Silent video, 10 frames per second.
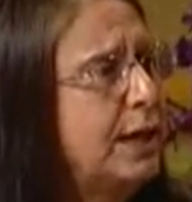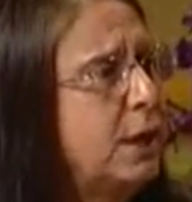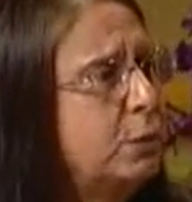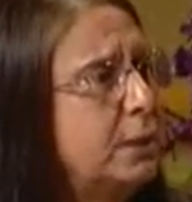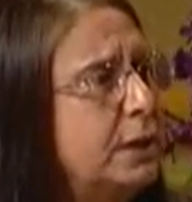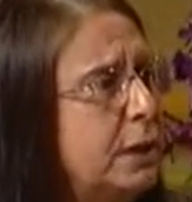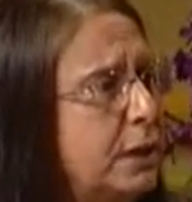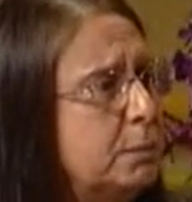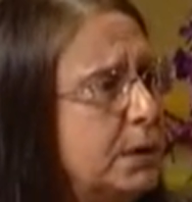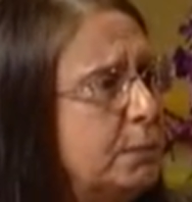helping
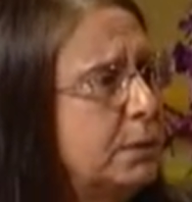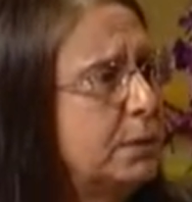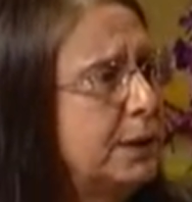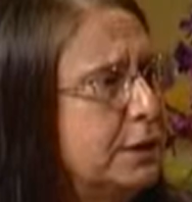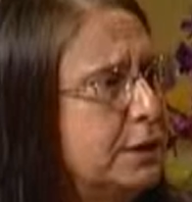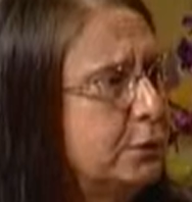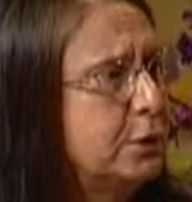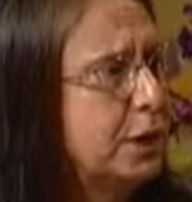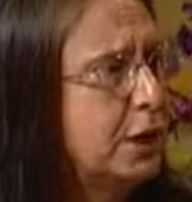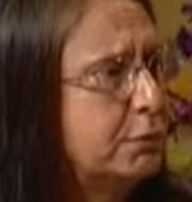young people heal and
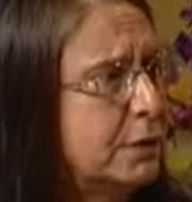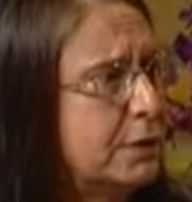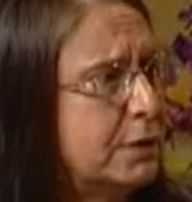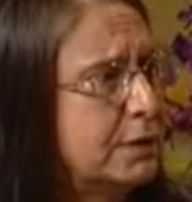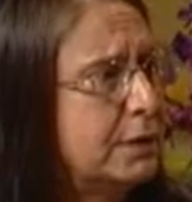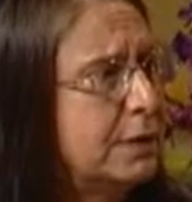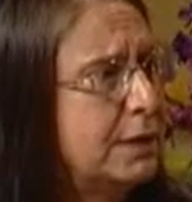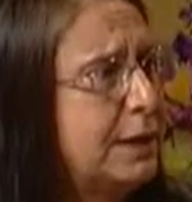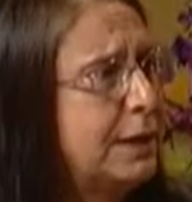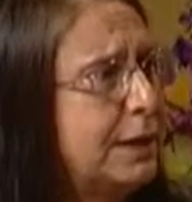recover
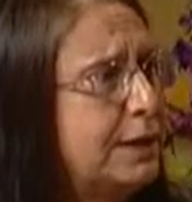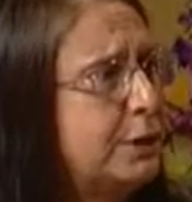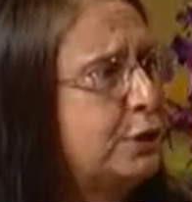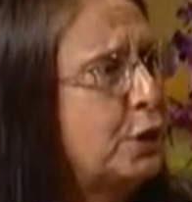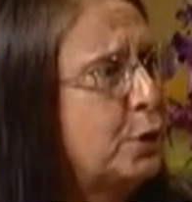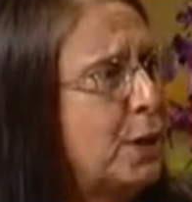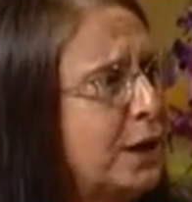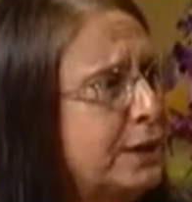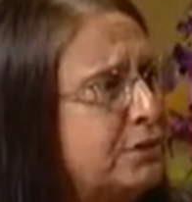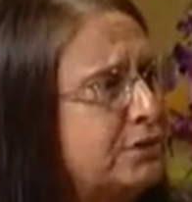that, you know how
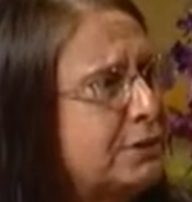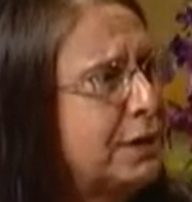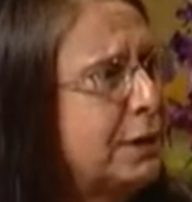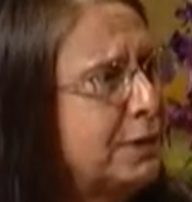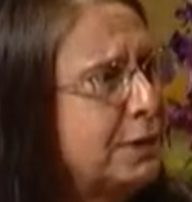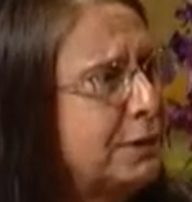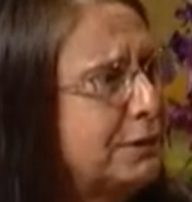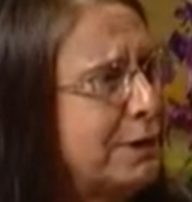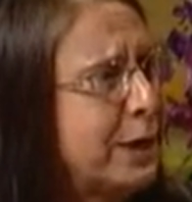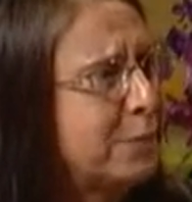they say on the
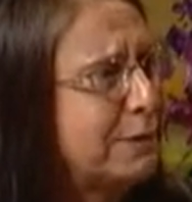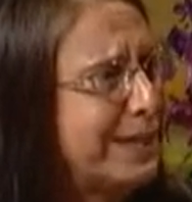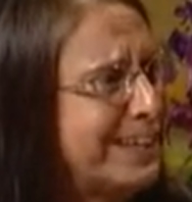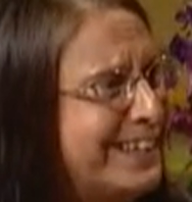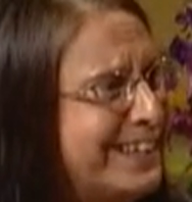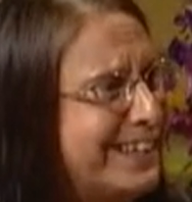airplane,